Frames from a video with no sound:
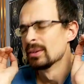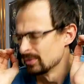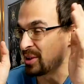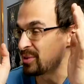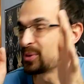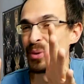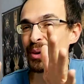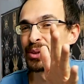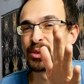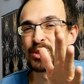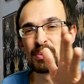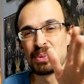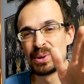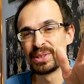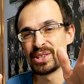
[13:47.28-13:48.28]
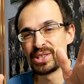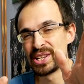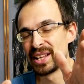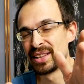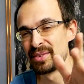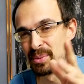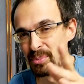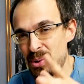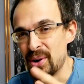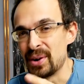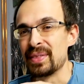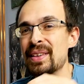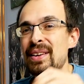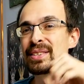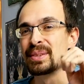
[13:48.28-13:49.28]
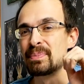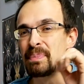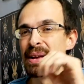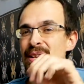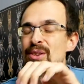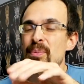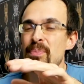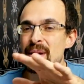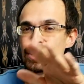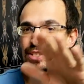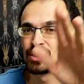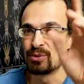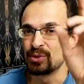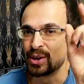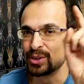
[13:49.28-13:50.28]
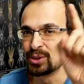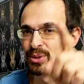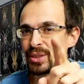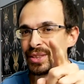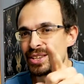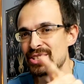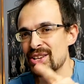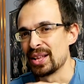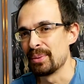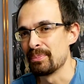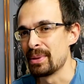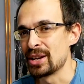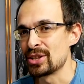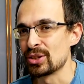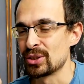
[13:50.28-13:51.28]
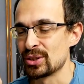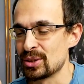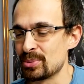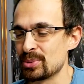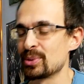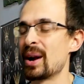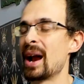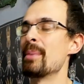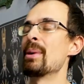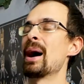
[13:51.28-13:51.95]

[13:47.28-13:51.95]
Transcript: If you want to support this channel even more, there's a Patreon page. If you're new to this channel, make sure to subscribe.